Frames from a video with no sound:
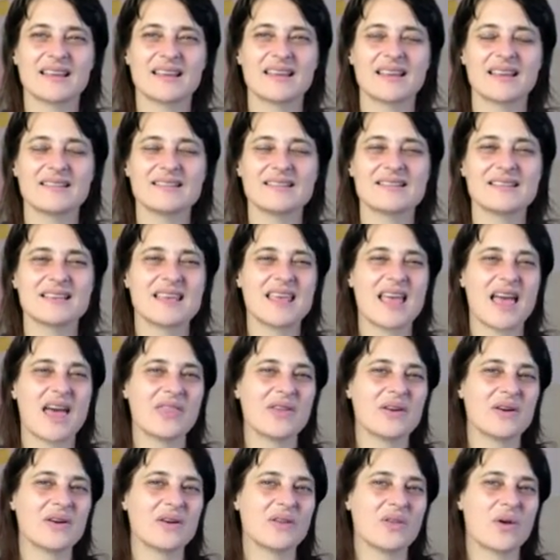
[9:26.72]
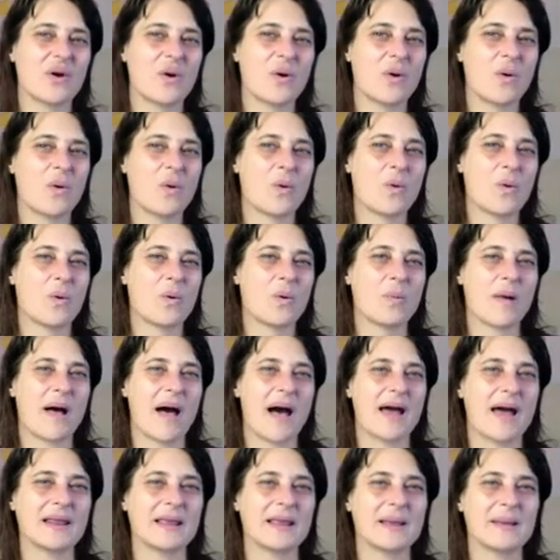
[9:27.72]
and together the whole
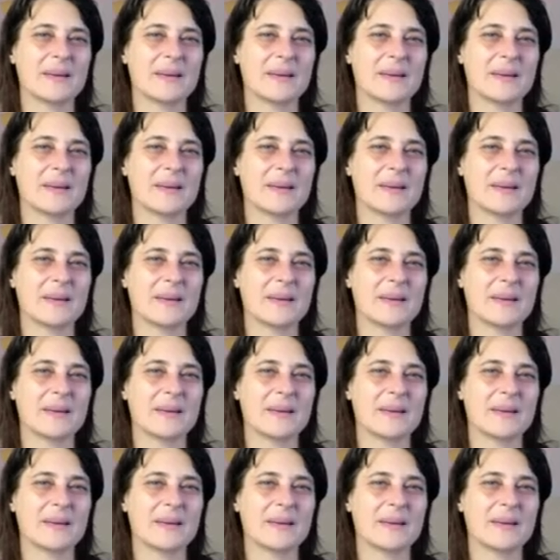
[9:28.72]
body,